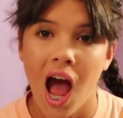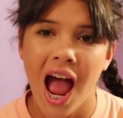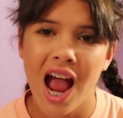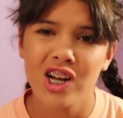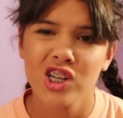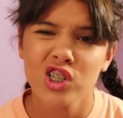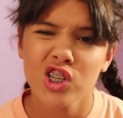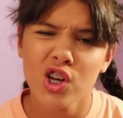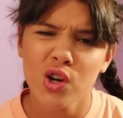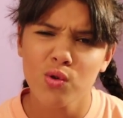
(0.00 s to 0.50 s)
I
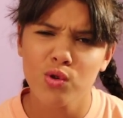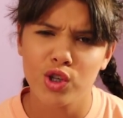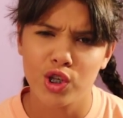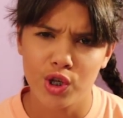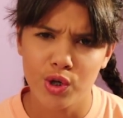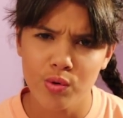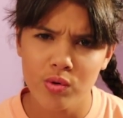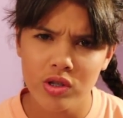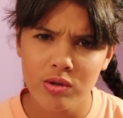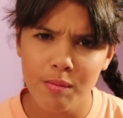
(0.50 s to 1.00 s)
actually
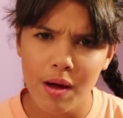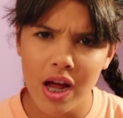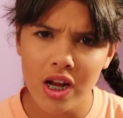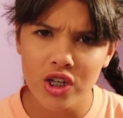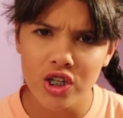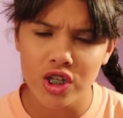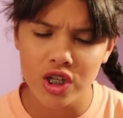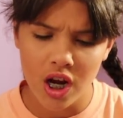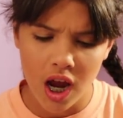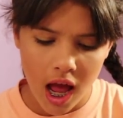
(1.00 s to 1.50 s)
don't use
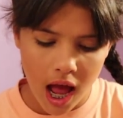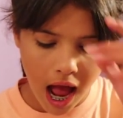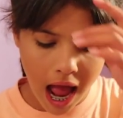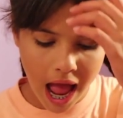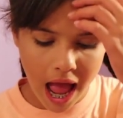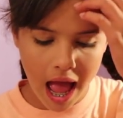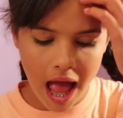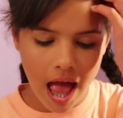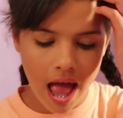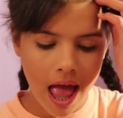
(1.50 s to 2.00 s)
much.
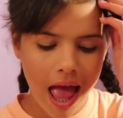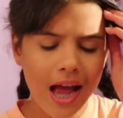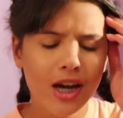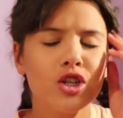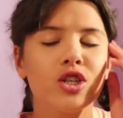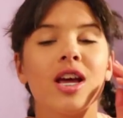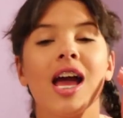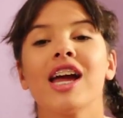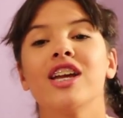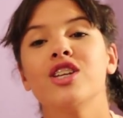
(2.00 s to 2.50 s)

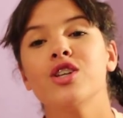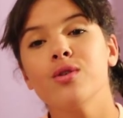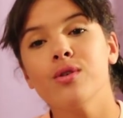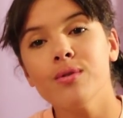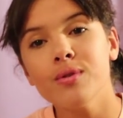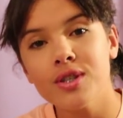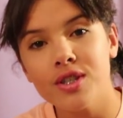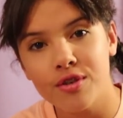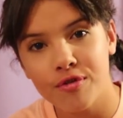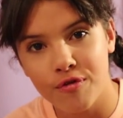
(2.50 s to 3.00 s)
Actually, I do
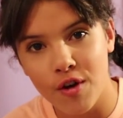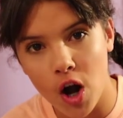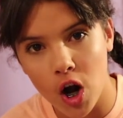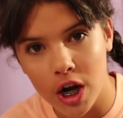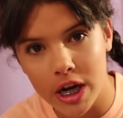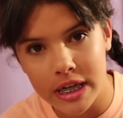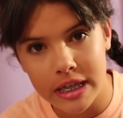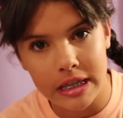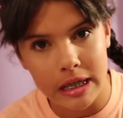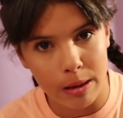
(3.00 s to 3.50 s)
use
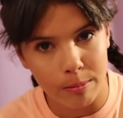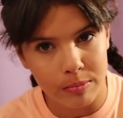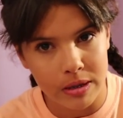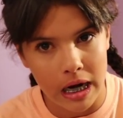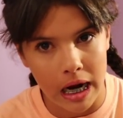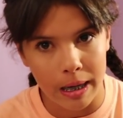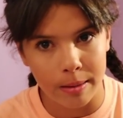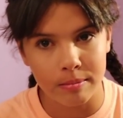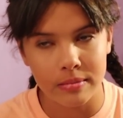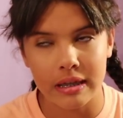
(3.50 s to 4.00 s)
Safari
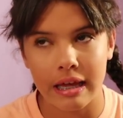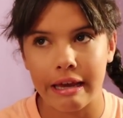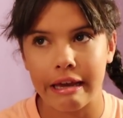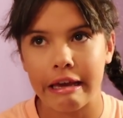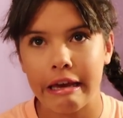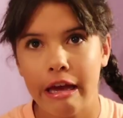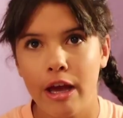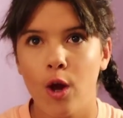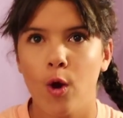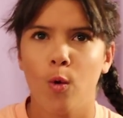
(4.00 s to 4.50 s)
sometimes, like
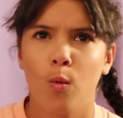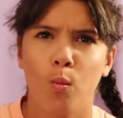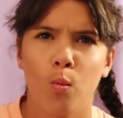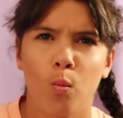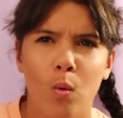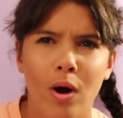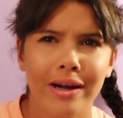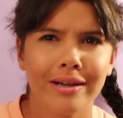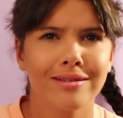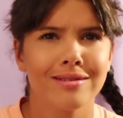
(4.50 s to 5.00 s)

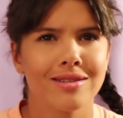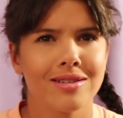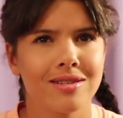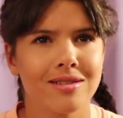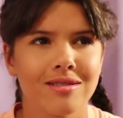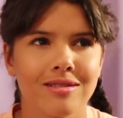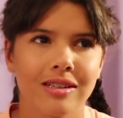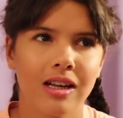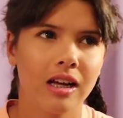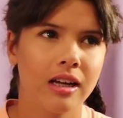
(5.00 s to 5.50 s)

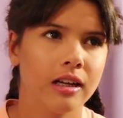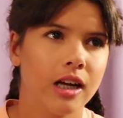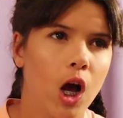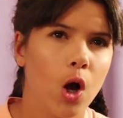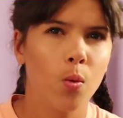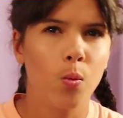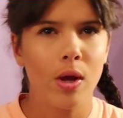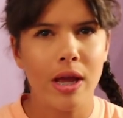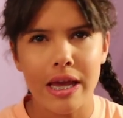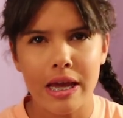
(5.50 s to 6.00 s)
once
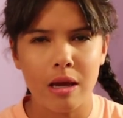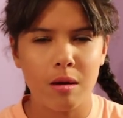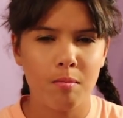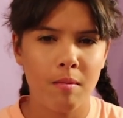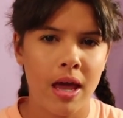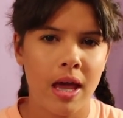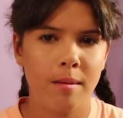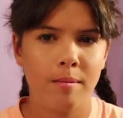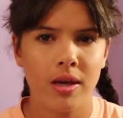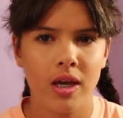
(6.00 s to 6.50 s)
a week
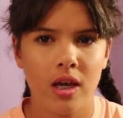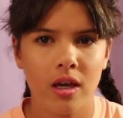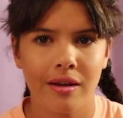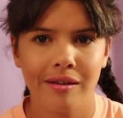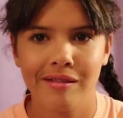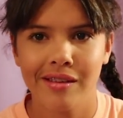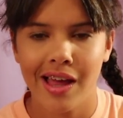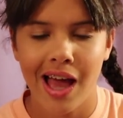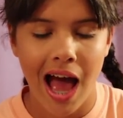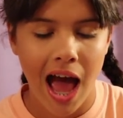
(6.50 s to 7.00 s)
maybe.
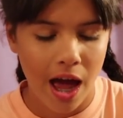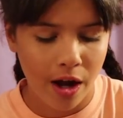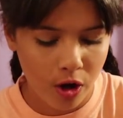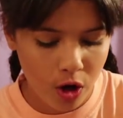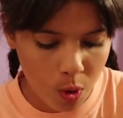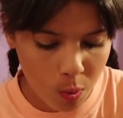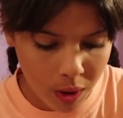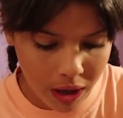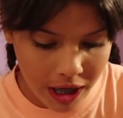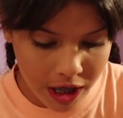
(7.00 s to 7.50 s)
I don't
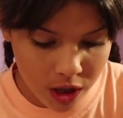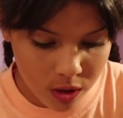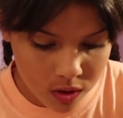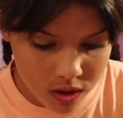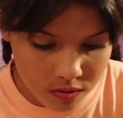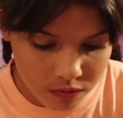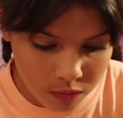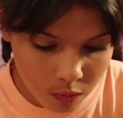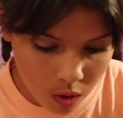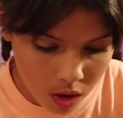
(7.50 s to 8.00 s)
know what I
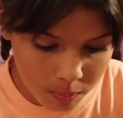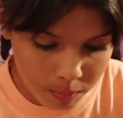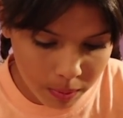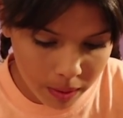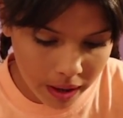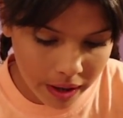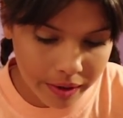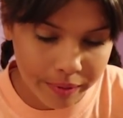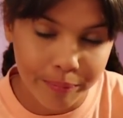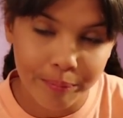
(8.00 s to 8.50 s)
use it for,
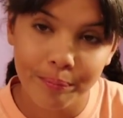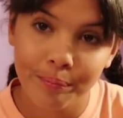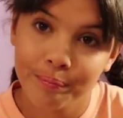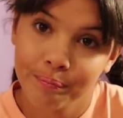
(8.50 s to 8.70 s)
but